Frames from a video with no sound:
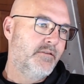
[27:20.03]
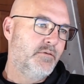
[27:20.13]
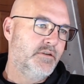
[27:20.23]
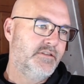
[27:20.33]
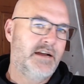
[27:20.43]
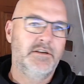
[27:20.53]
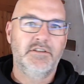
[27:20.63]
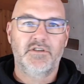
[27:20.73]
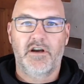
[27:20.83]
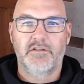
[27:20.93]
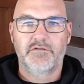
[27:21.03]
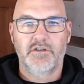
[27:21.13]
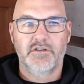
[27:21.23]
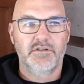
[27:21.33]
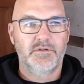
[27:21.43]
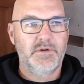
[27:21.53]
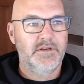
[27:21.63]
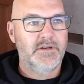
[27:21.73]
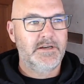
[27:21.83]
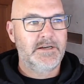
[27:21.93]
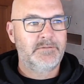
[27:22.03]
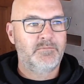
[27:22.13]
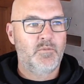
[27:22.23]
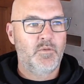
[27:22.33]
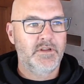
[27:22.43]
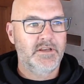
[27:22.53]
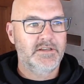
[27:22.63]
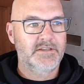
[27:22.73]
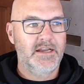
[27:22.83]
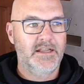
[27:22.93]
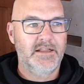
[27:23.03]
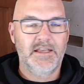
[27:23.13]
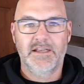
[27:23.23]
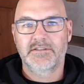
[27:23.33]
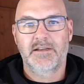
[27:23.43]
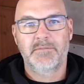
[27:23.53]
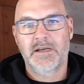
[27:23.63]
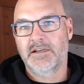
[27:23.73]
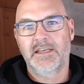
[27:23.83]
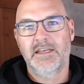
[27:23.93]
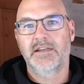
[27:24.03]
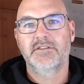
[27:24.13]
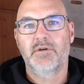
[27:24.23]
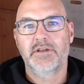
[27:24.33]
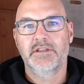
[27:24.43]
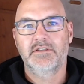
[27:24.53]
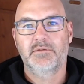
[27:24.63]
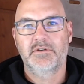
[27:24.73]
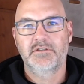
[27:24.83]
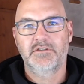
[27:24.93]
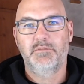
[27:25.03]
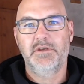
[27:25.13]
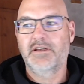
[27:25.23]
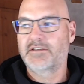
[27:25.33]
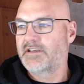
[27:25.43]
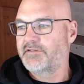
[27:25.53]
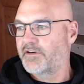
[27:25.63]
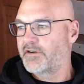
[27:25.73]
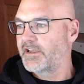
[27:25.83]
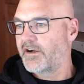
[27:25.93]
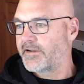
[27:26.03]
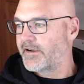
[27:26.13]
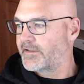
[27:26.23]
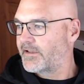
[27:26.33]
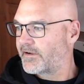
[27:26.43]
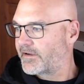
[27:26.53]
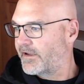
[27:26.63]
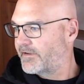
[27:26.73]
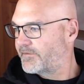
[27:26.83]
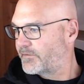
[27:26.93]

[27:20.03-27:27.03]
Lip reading: Down East Off-Road, one of the exciting things I'm not going to get into on this one just because I've already gone on long enough.